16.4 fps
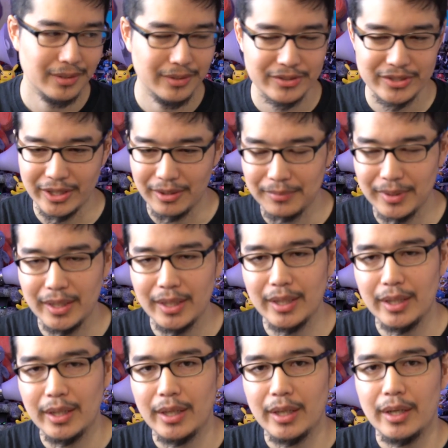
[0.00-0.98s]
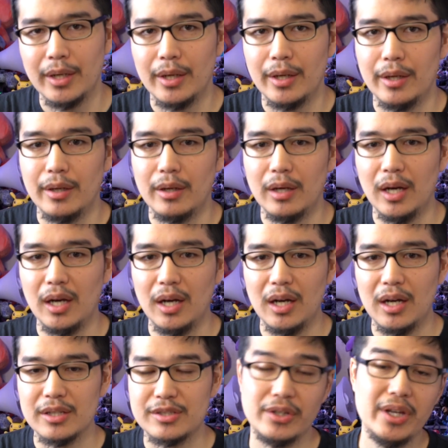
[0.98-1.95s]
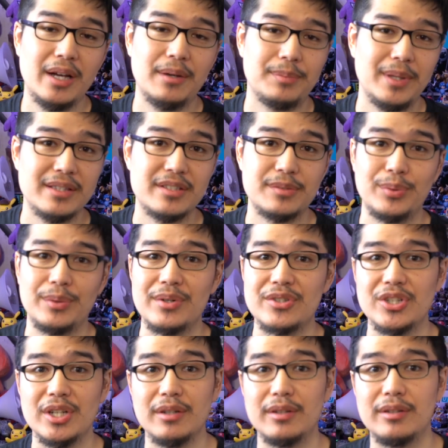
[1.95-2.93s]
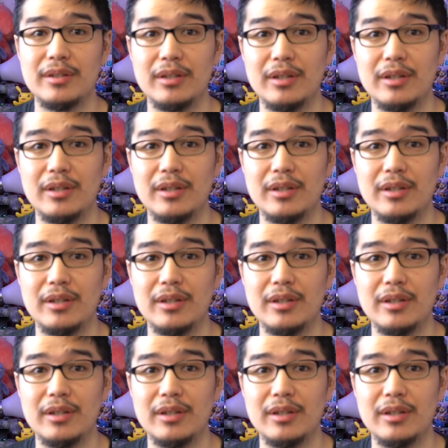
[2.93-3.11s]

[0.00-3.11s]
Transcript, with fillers: So, uh, so yeah, that's pretty much it.